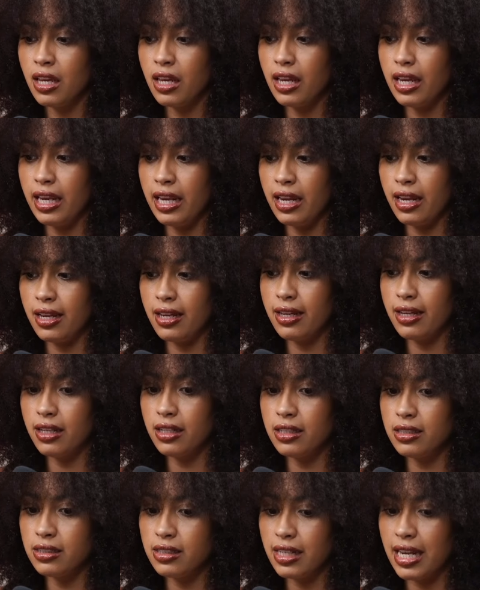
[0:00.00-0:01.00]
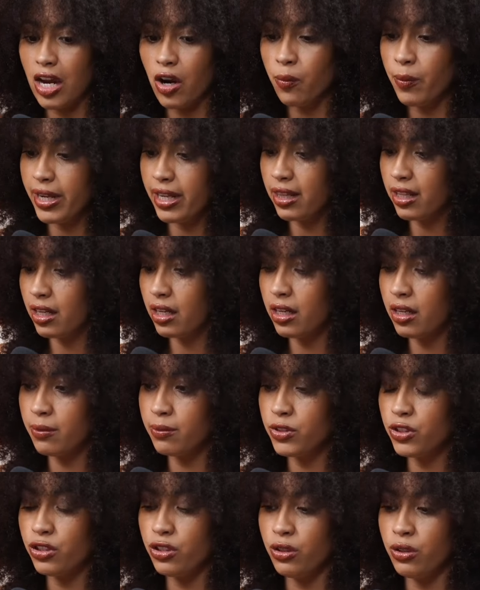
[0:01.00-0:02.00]
and helping
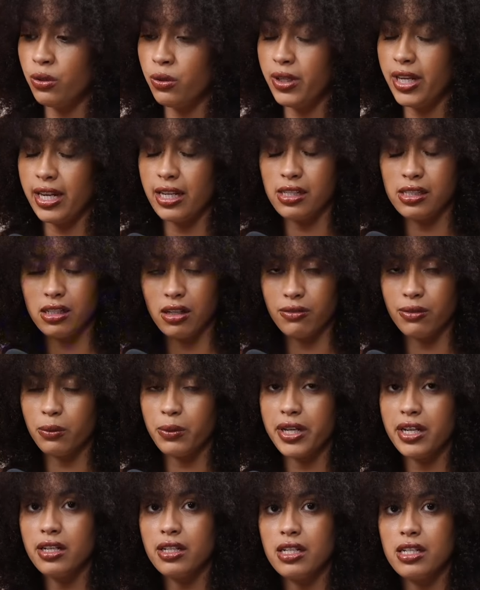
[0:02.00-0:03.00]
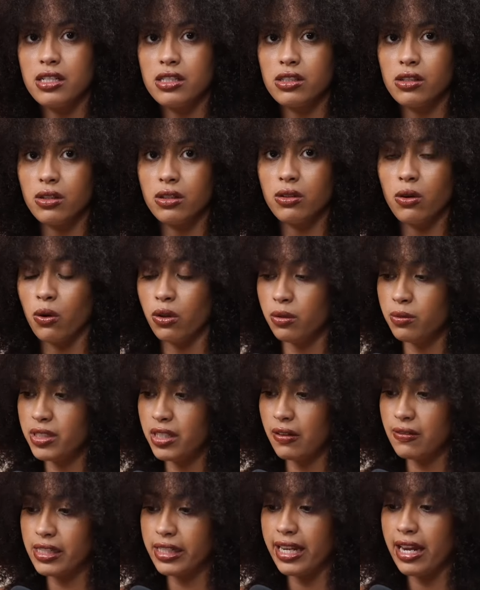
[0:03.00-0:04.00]
them to gain self awareness, hold
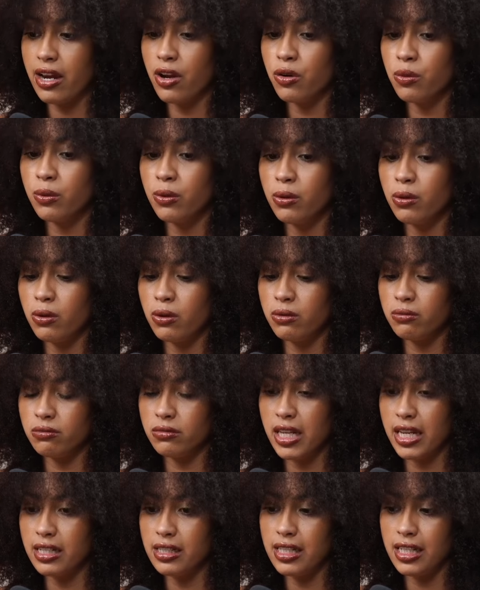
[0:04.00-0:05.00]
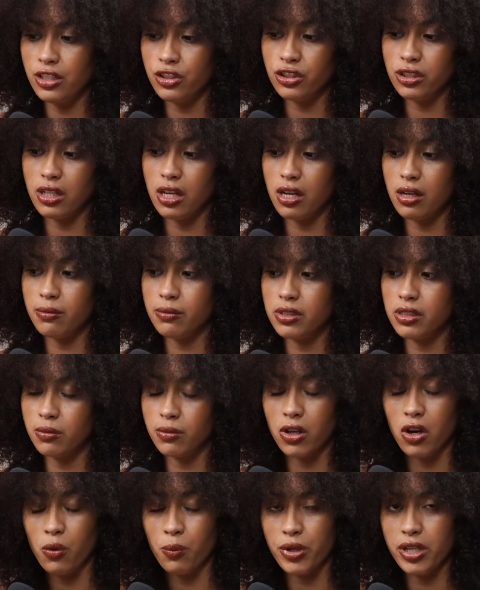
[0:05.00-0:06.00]
themselves accountable, and teach them some
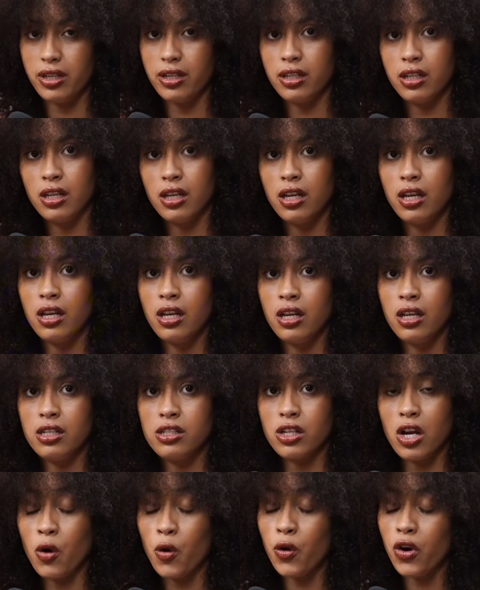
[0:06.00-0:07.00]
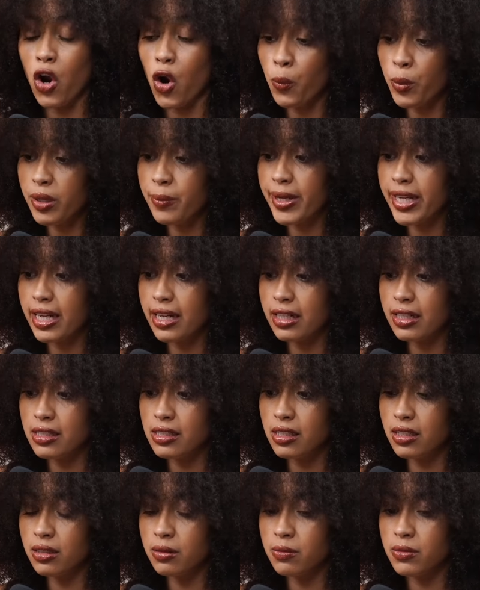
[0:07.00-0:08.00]
coping. coping
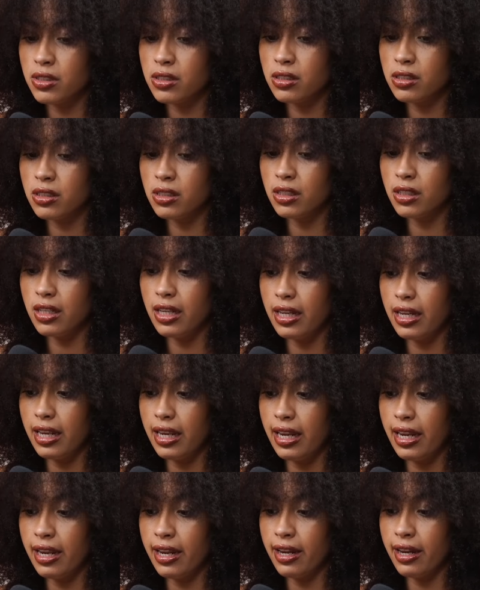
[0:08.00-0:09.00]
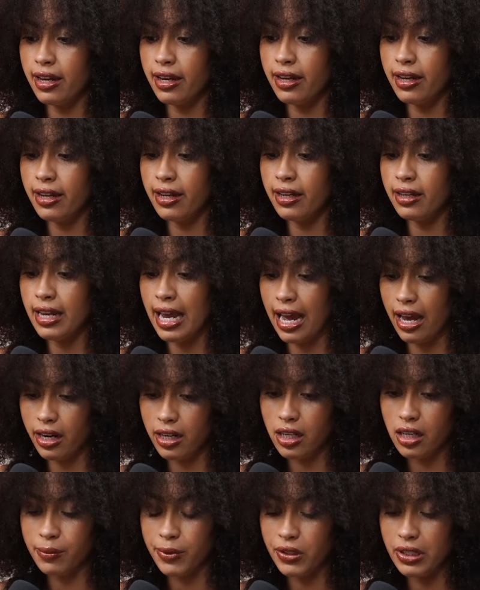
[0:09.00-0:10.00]
mechanisms and how to
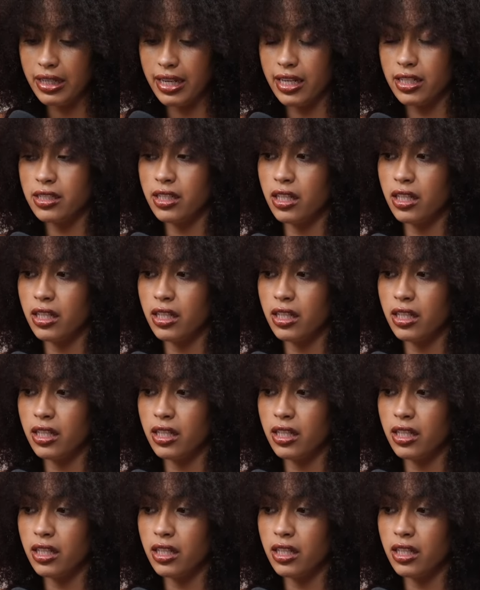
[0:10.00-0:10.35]
communicate to